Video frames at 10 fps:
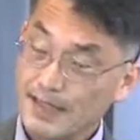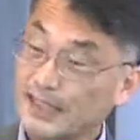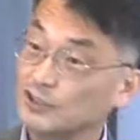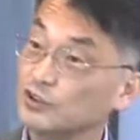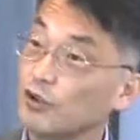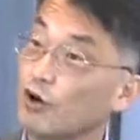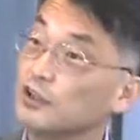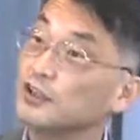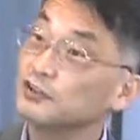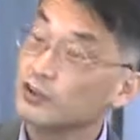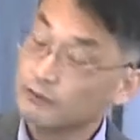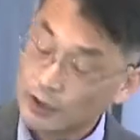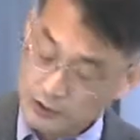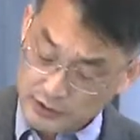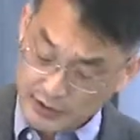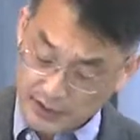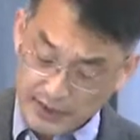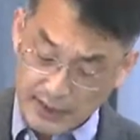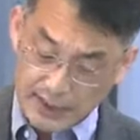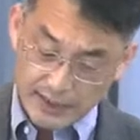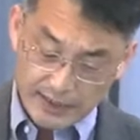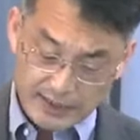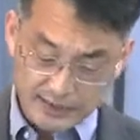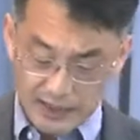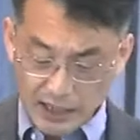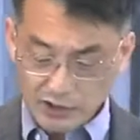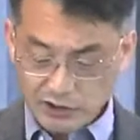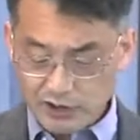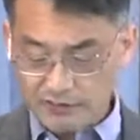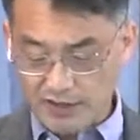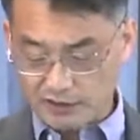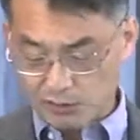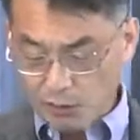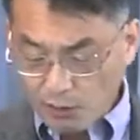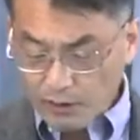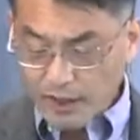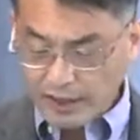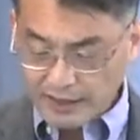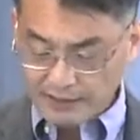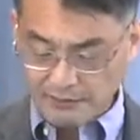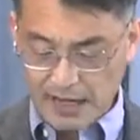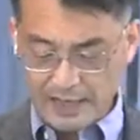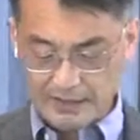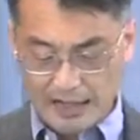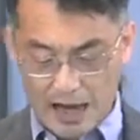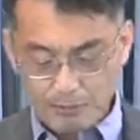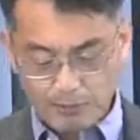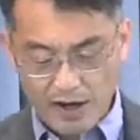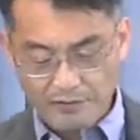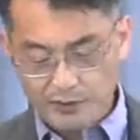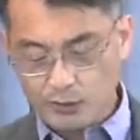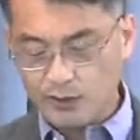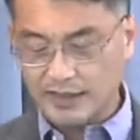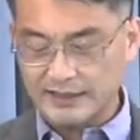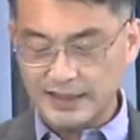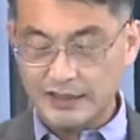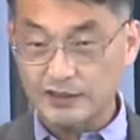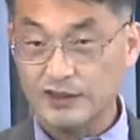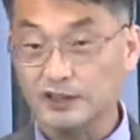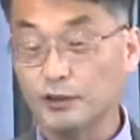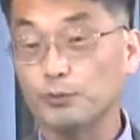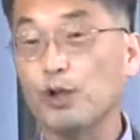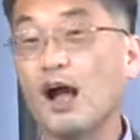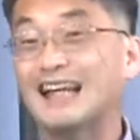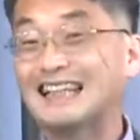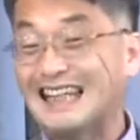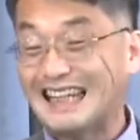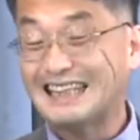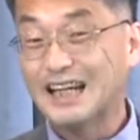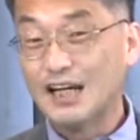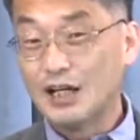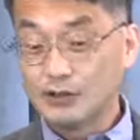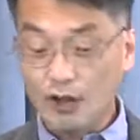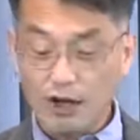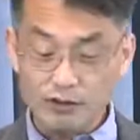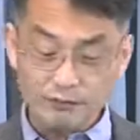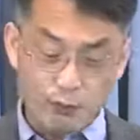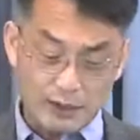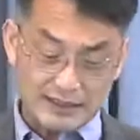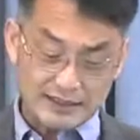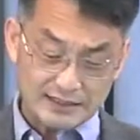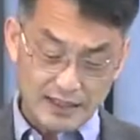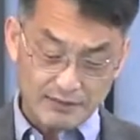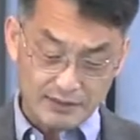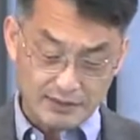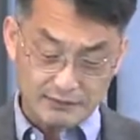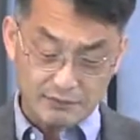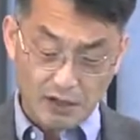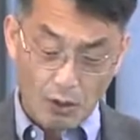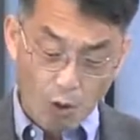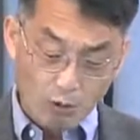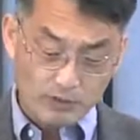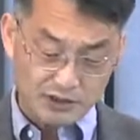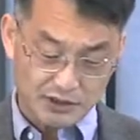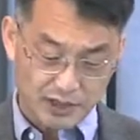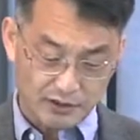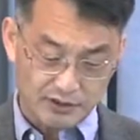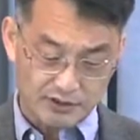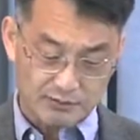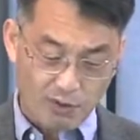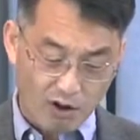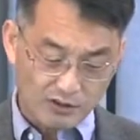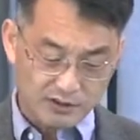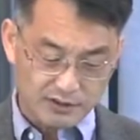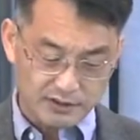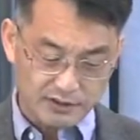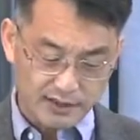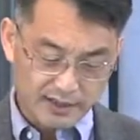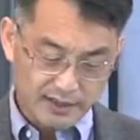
He had started a university in the nation of Angola. He ran a nonprofit organization that supplied heat to 147 homeless shelters in Boston.